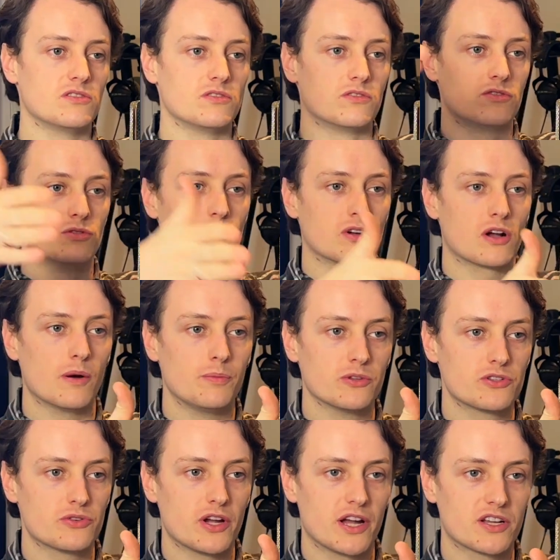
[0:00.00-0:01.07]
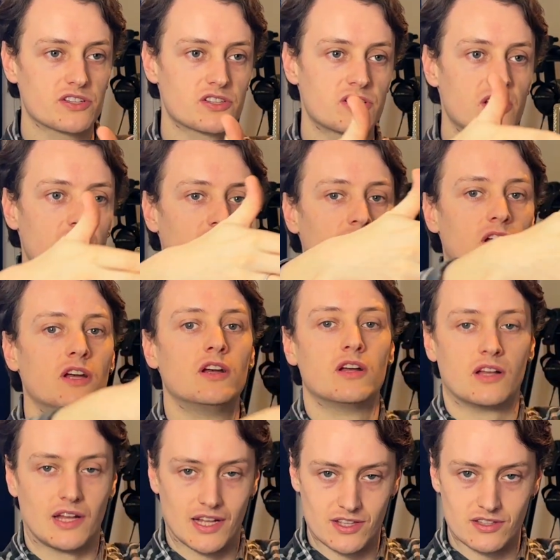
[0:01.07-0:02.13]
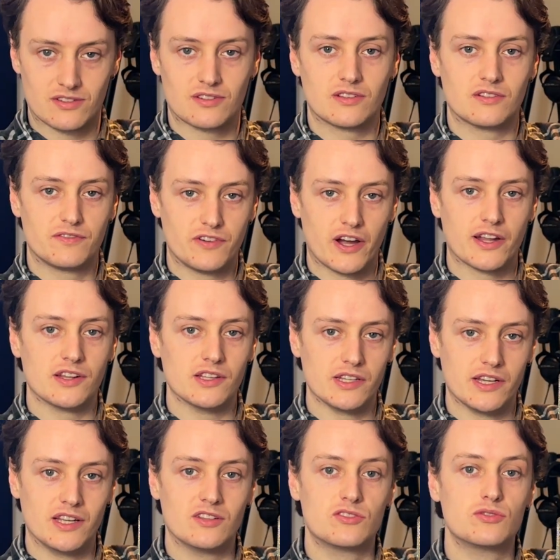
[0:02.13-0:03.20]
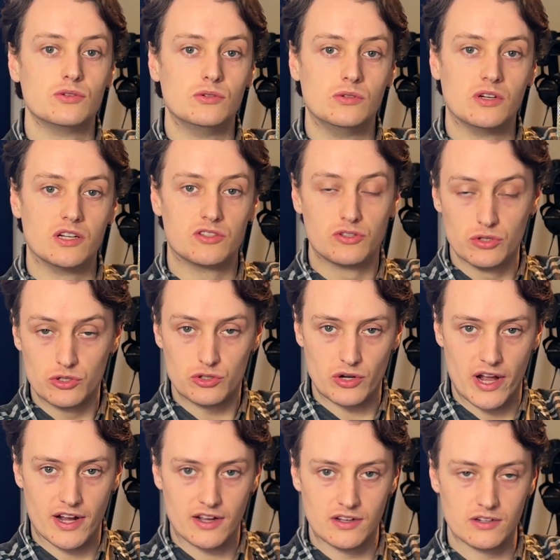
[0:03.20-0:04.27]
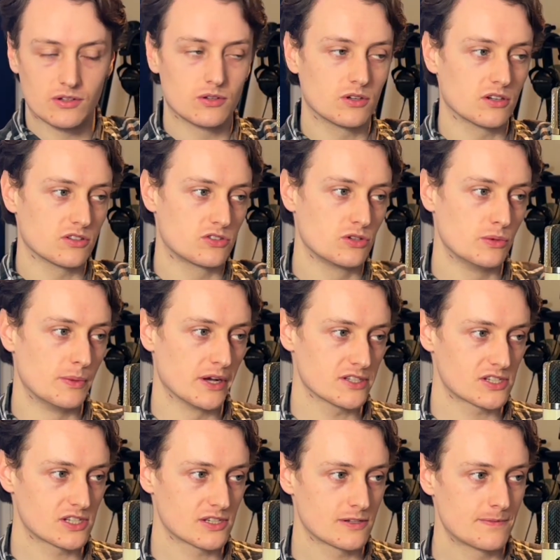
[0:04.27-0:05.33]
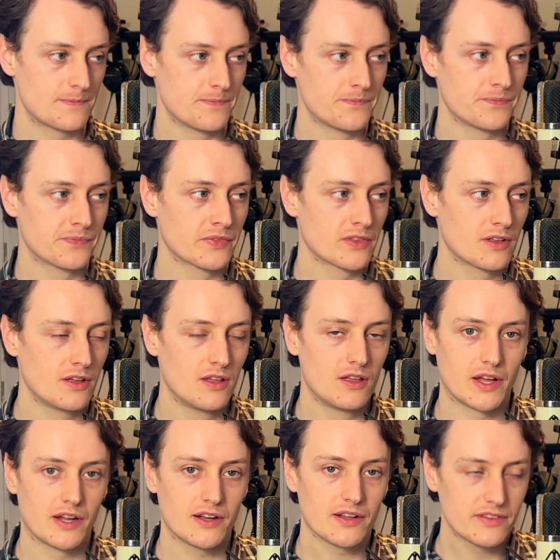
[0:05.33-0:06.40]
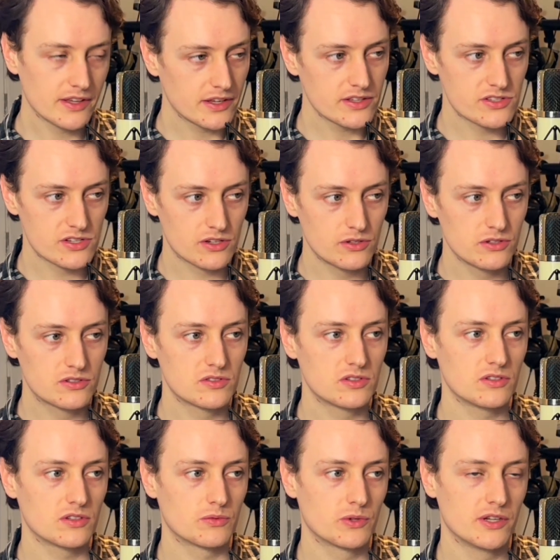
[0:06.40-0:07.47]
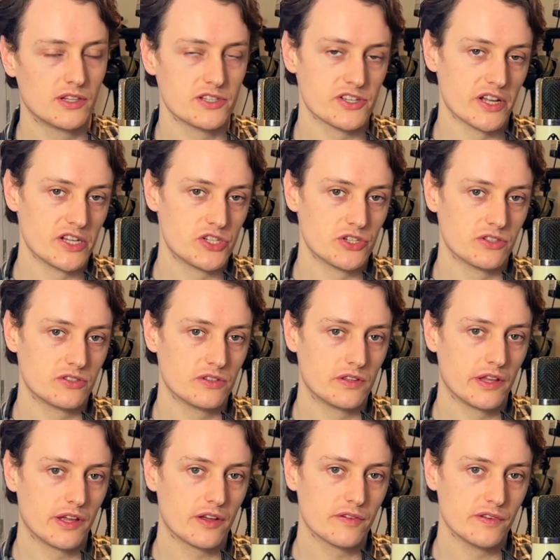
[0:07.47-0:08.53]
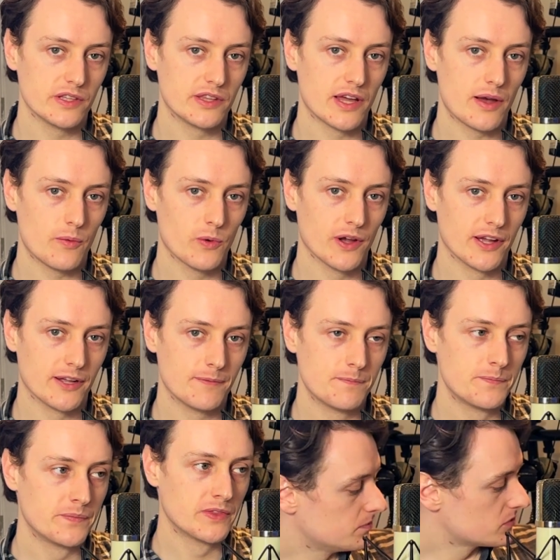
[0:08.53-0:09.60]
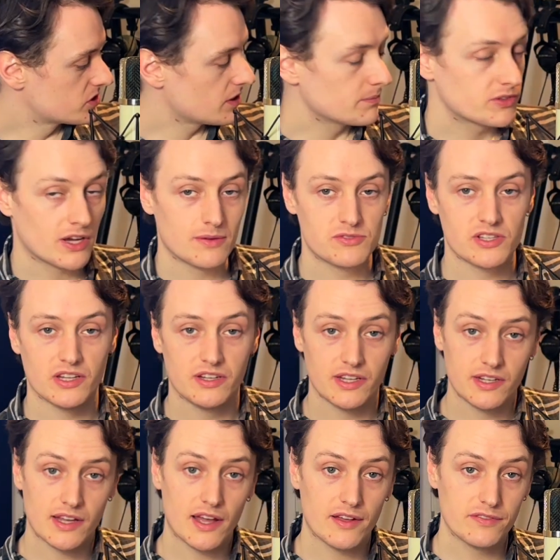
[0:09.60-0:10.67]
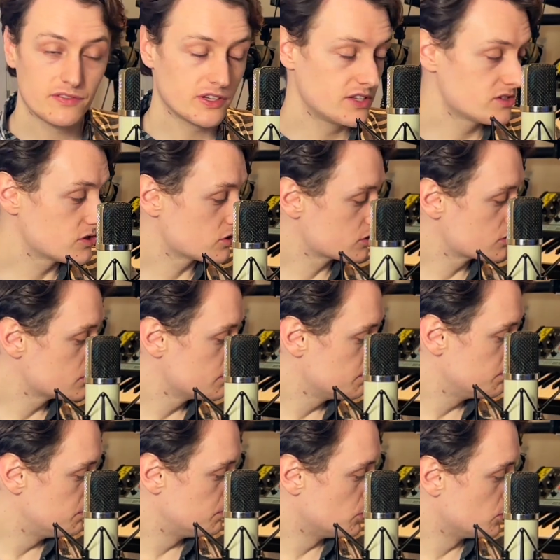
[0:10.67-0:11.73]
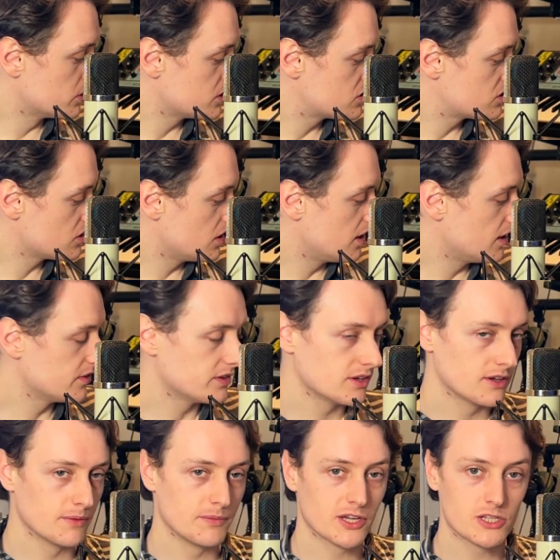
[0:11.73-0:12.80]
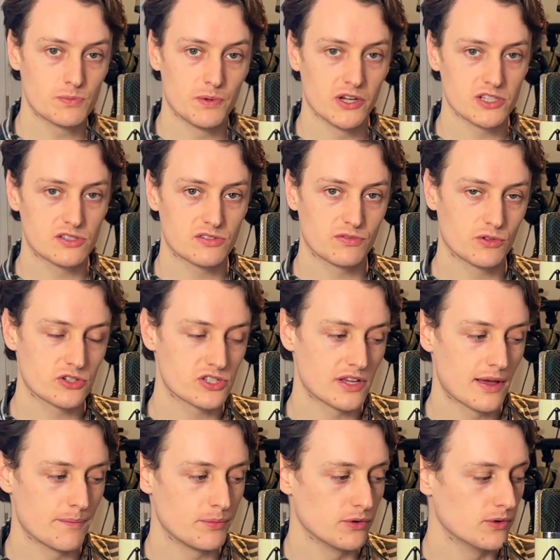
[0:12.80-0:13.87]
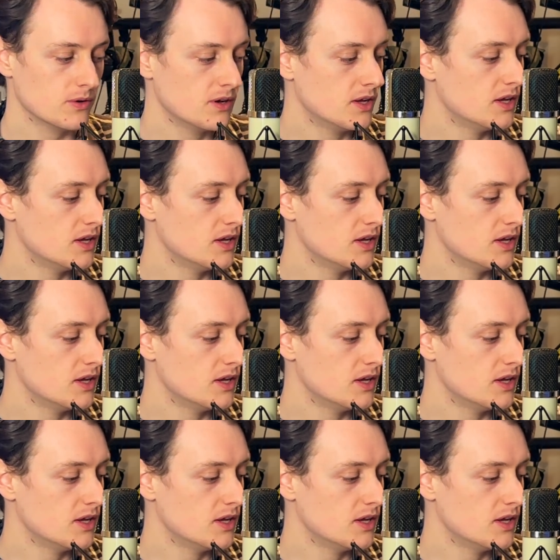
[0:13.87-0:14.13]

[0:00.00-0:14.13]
to a couple tracks, and finally to a 2-track or a 2-bus. And I think it's a good realization to think of it that way. Sometimes they did have insert points on the mix bus, for example,